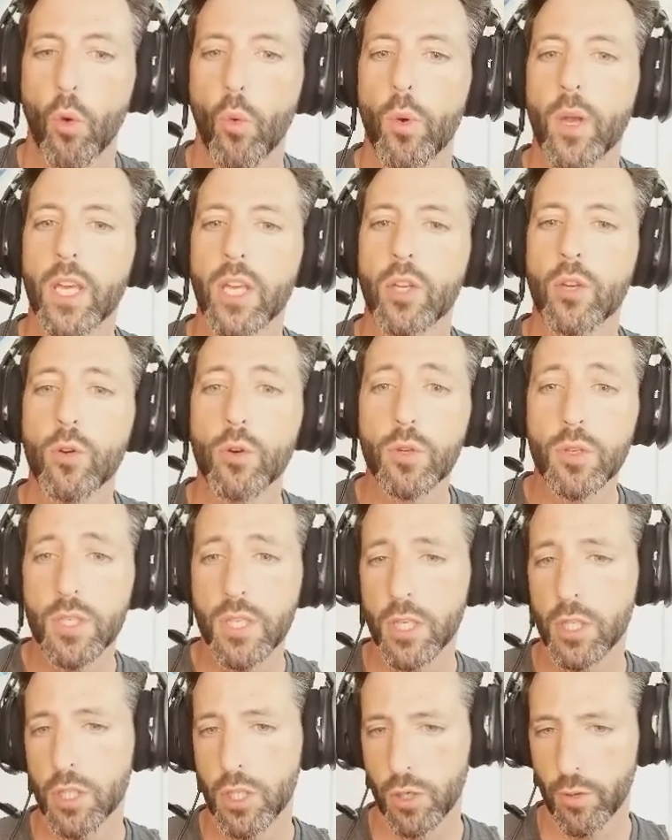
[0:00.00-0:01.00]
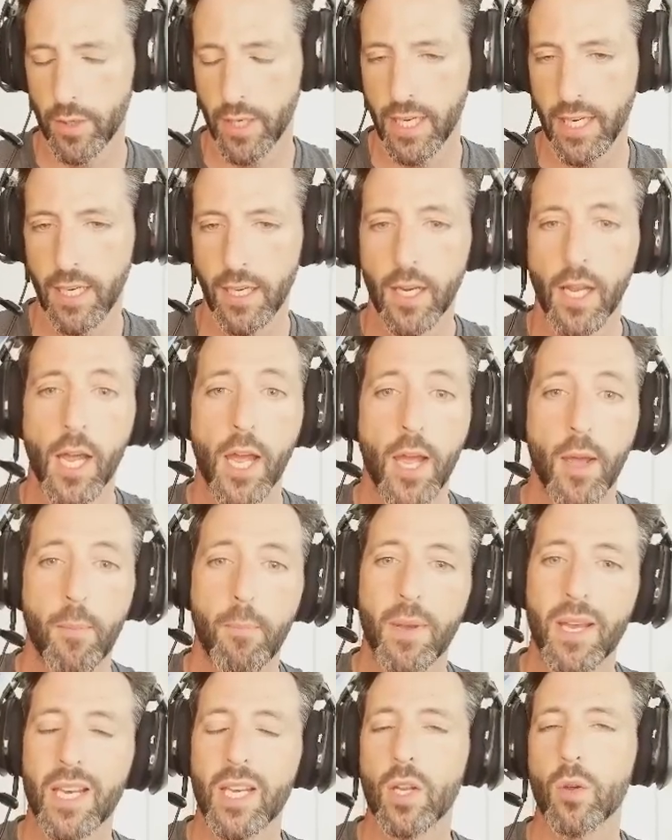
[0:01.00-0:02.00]
We use the screen,
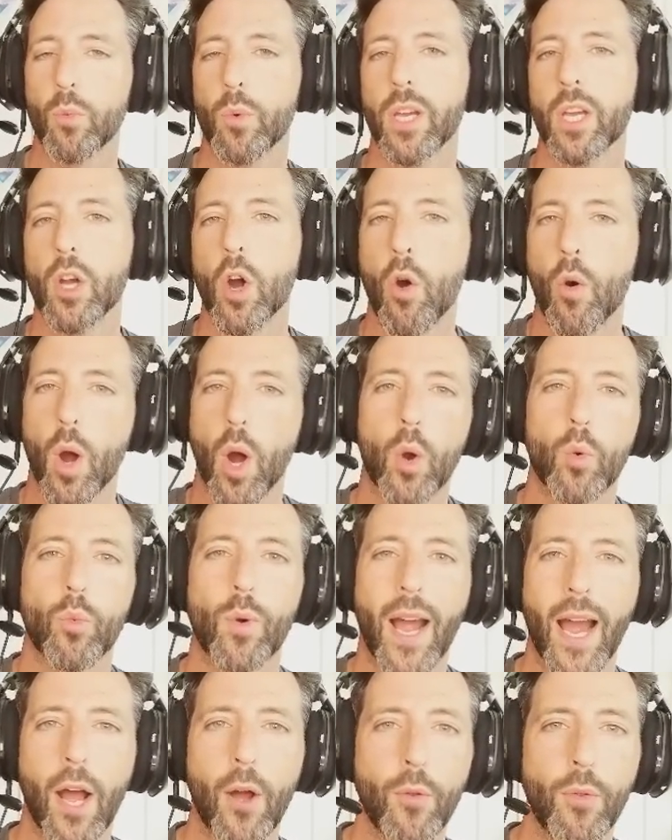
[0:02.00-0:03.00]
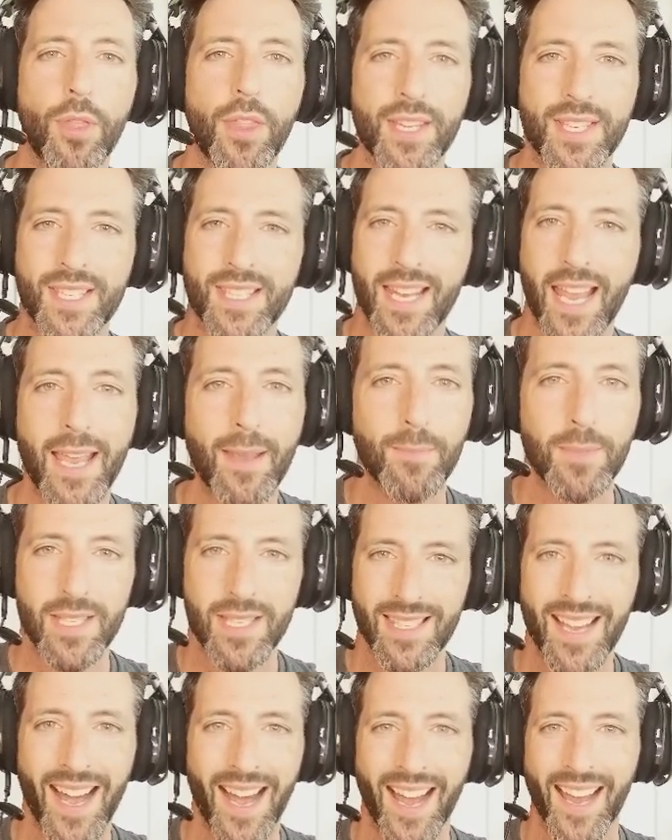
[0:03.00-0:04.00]
meaning we go around the same
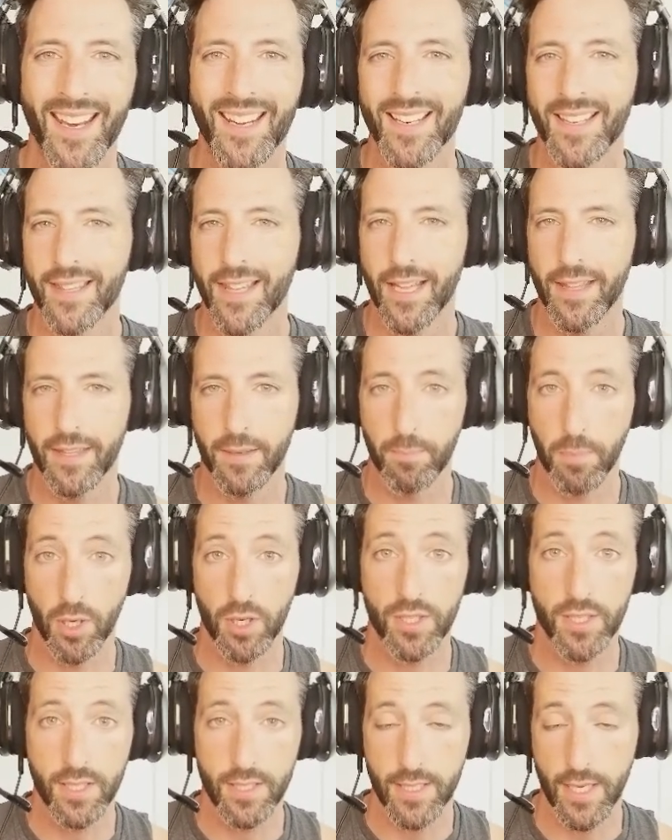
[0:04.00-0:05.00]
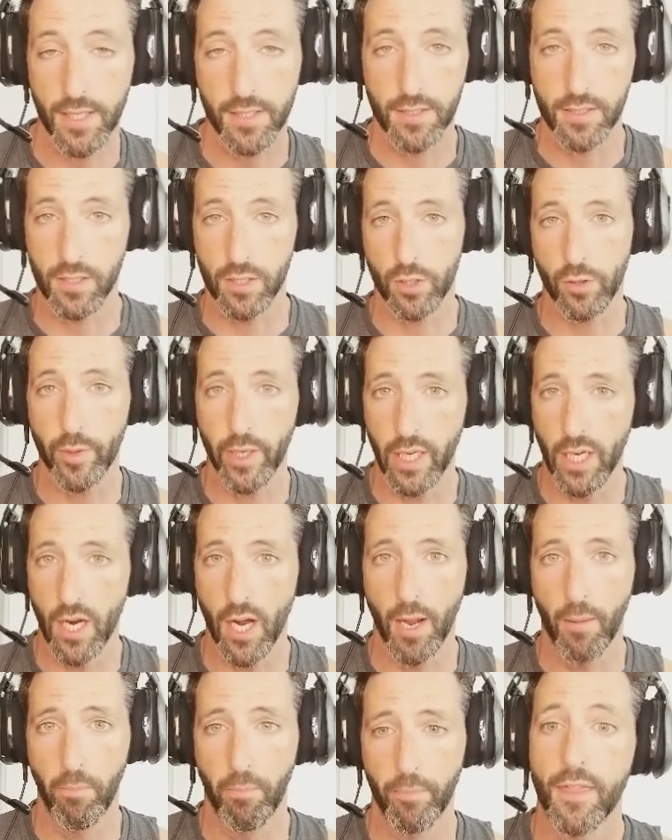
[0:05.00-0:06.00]
side that the person sets the screen
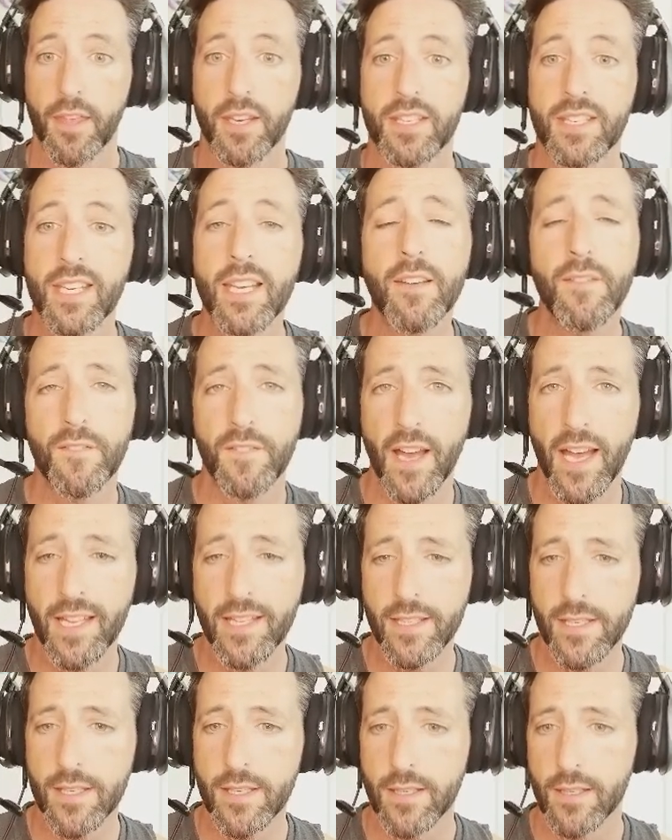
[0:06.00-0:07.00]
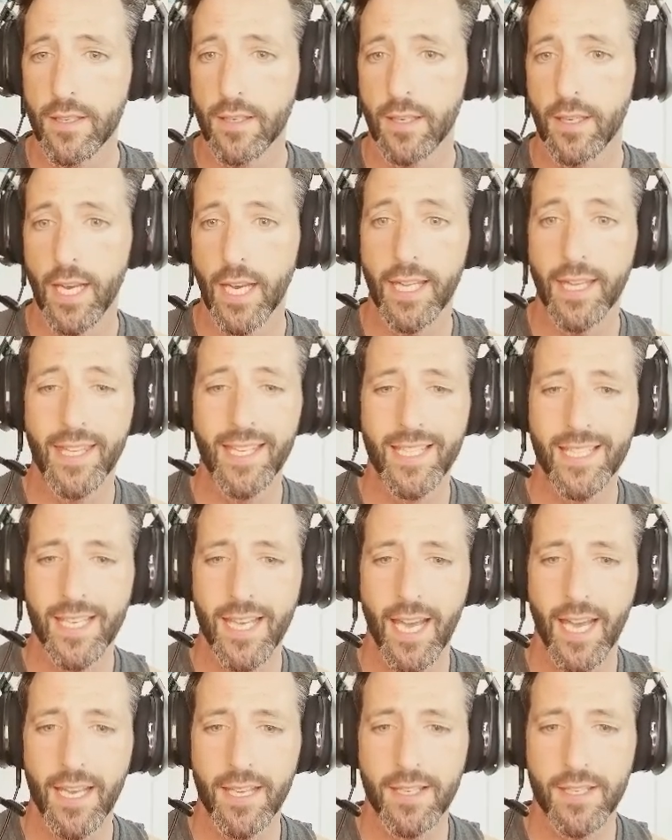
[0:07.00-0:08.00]
on. The defense, in this
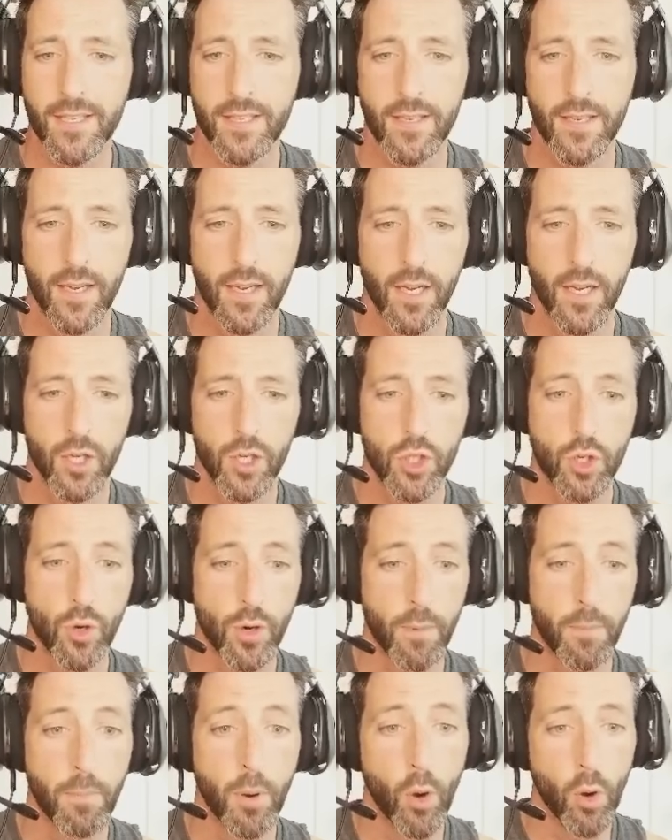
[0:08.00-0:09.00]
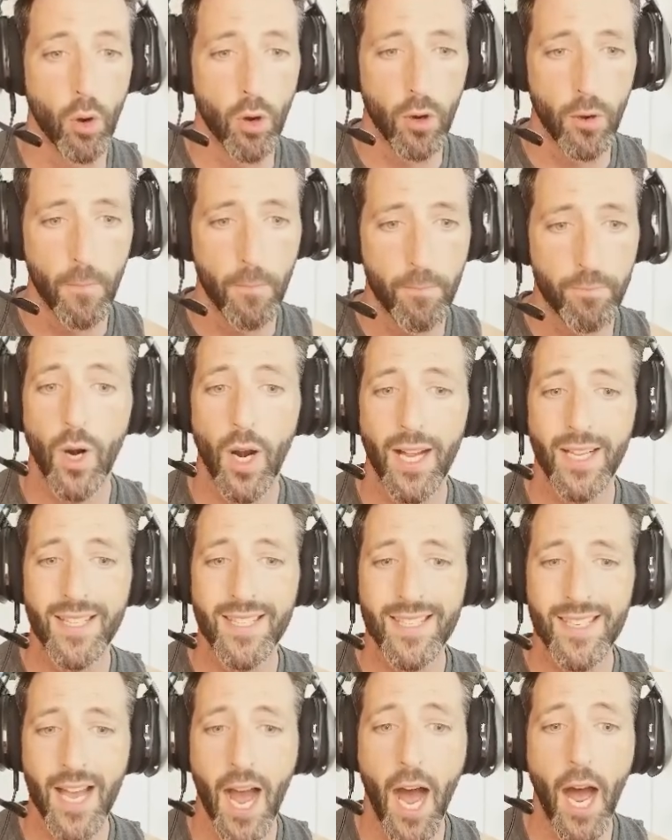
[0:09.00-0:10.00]
case, Jordan Poole,
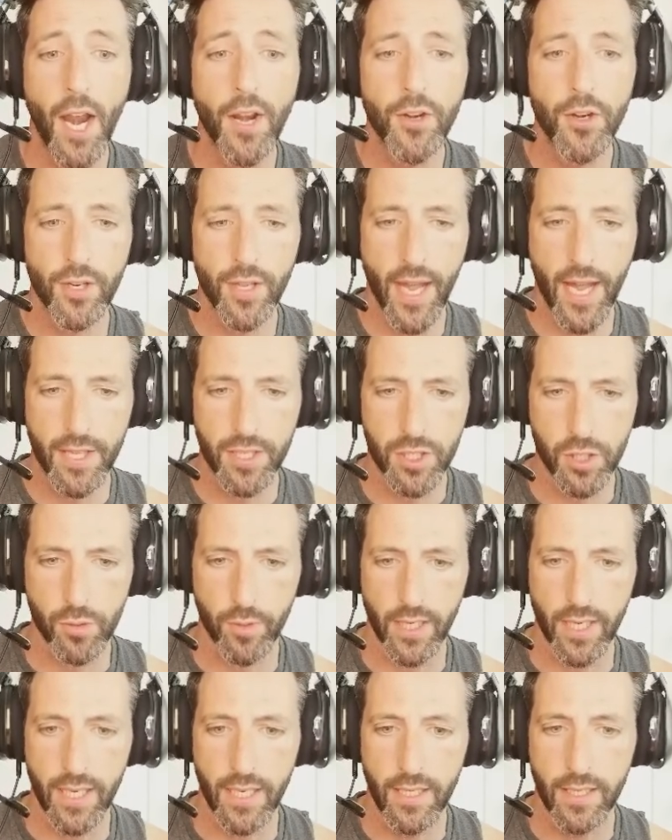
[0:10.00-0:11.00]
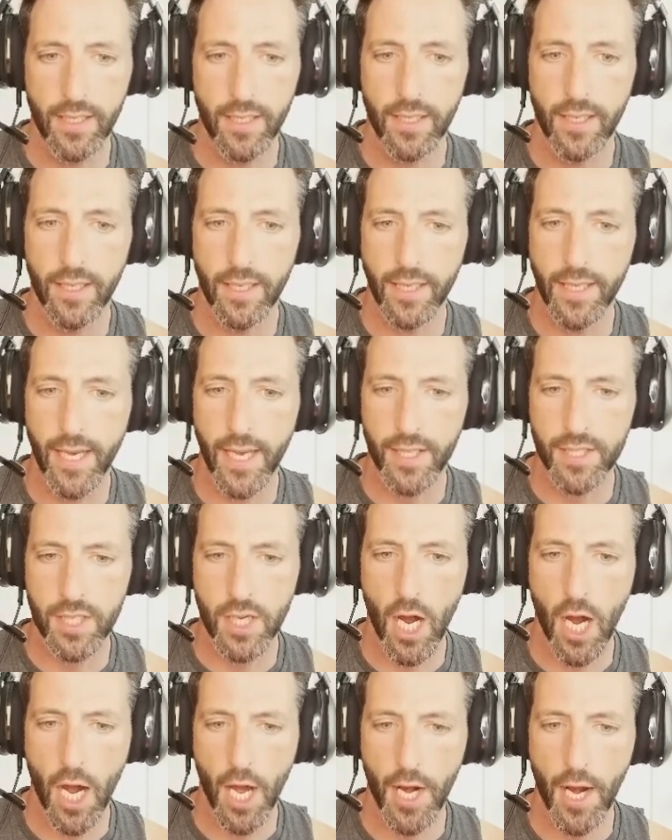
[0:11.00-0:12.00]
runs under that screen, gets
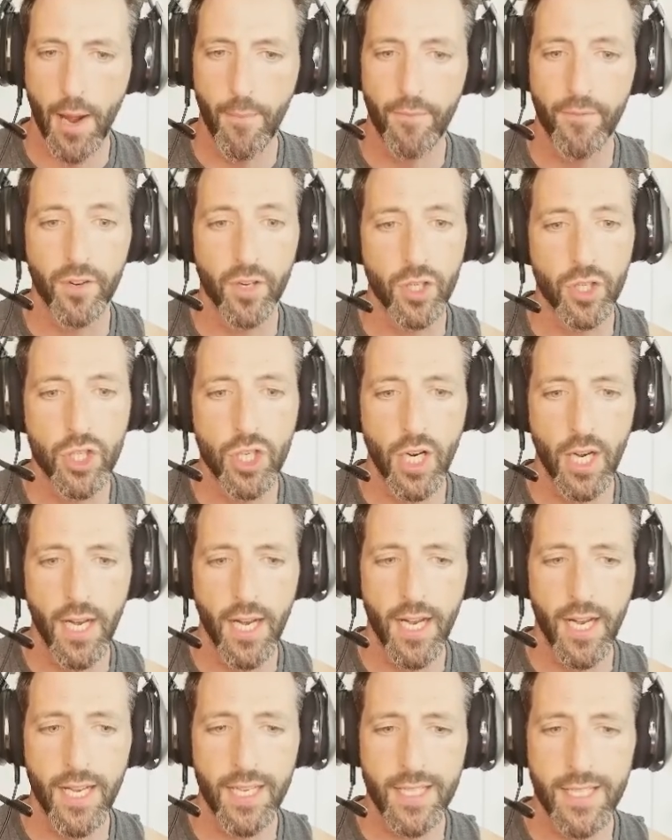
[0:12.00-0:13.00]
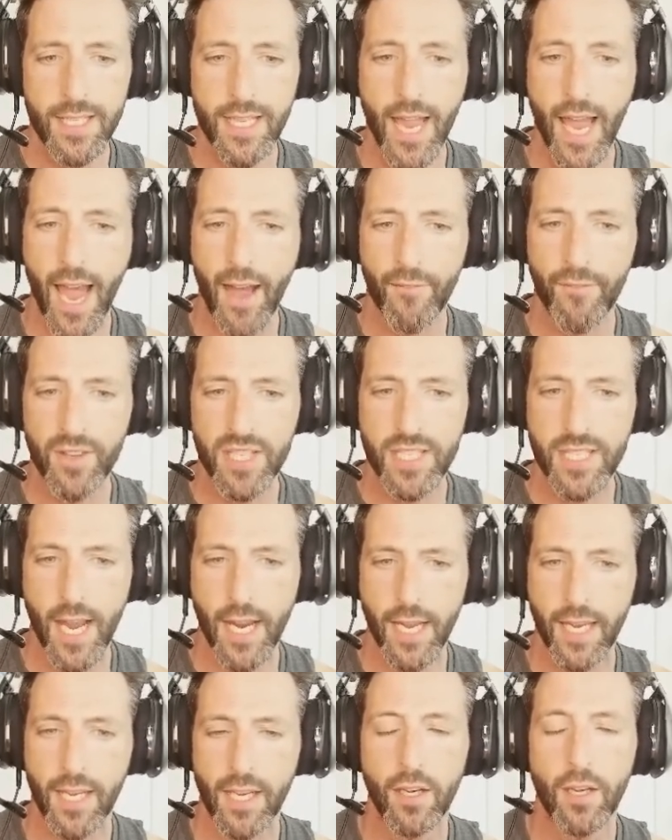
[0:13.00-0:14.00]
caught up for just half a
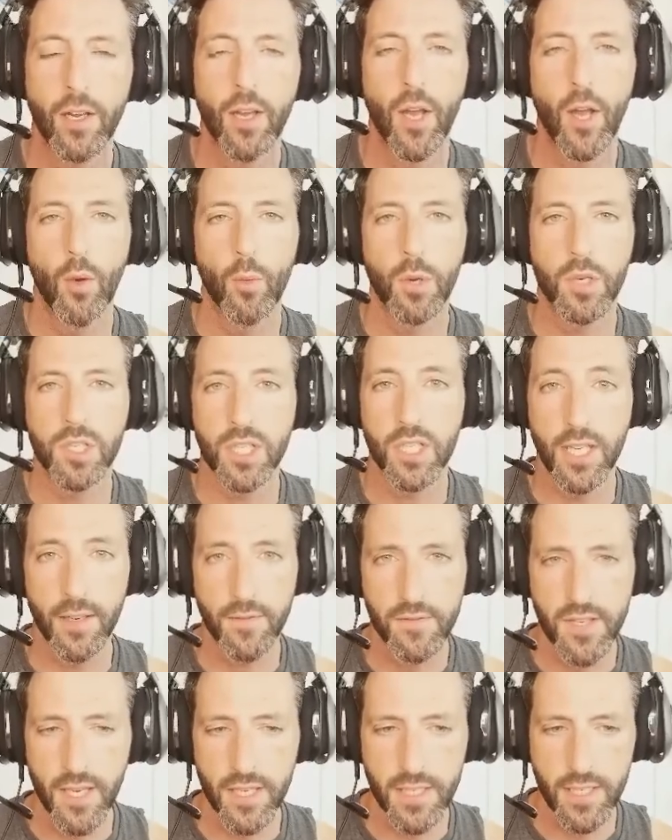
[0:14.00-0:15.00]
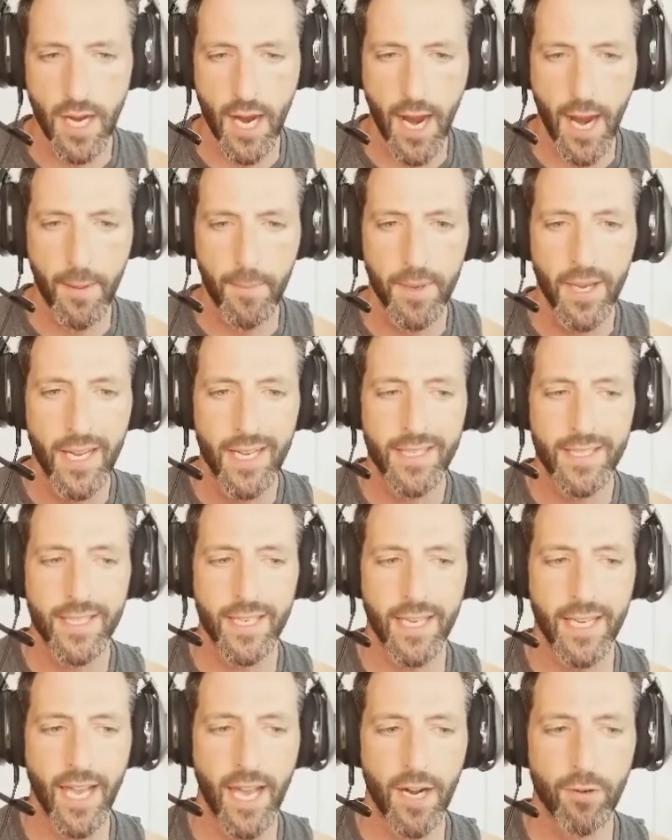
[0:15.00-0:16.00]
second, which gives us time to
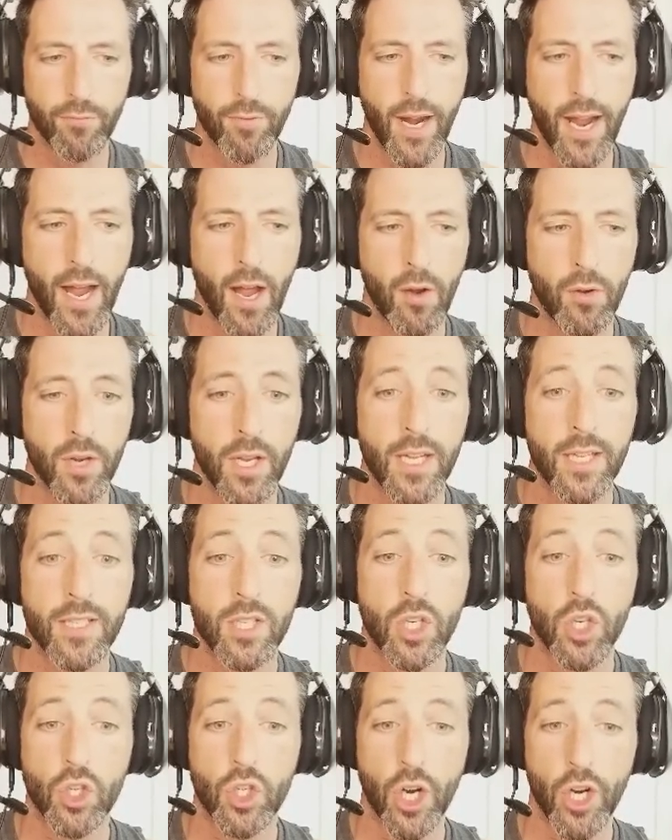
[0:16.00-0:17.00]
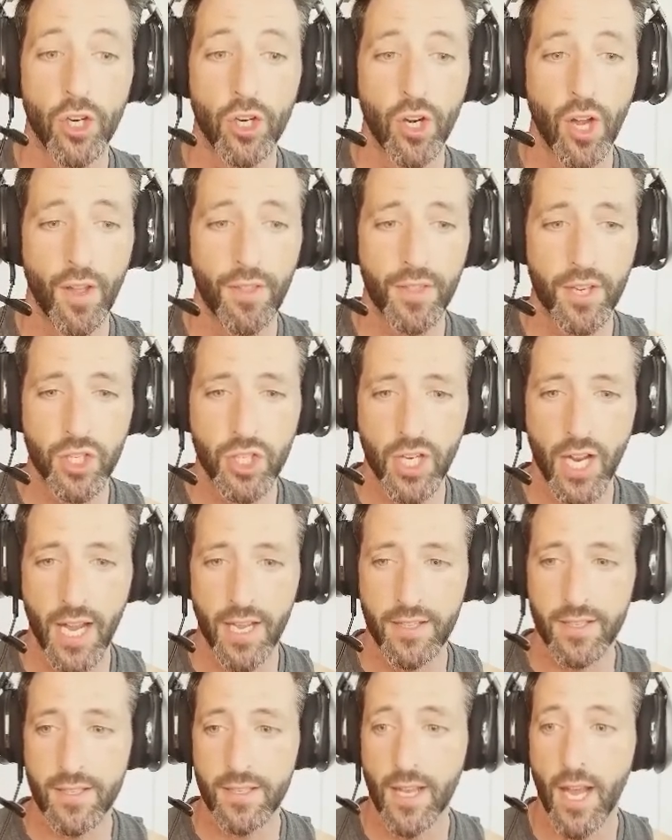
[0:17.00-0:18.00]
get around, turn on the
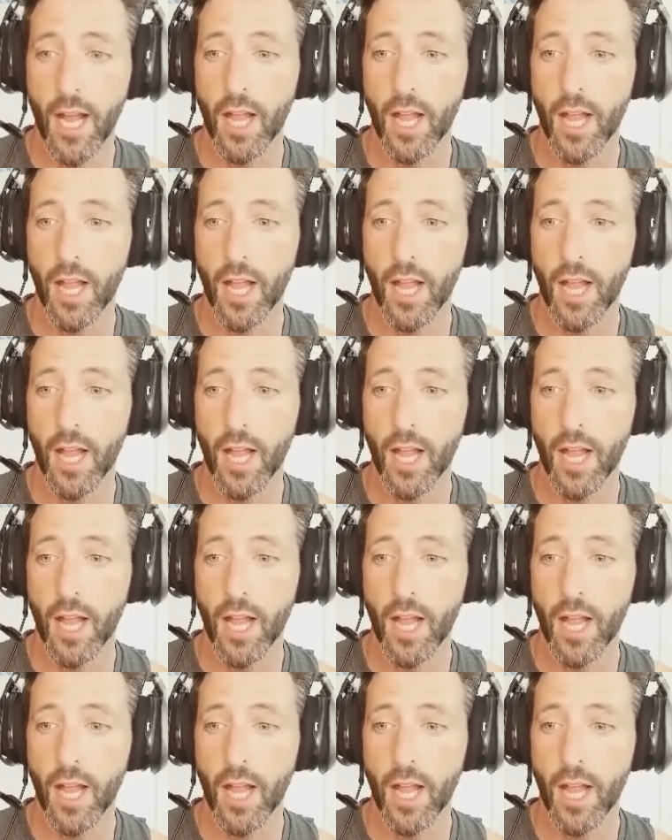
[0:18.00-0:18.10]
Jets.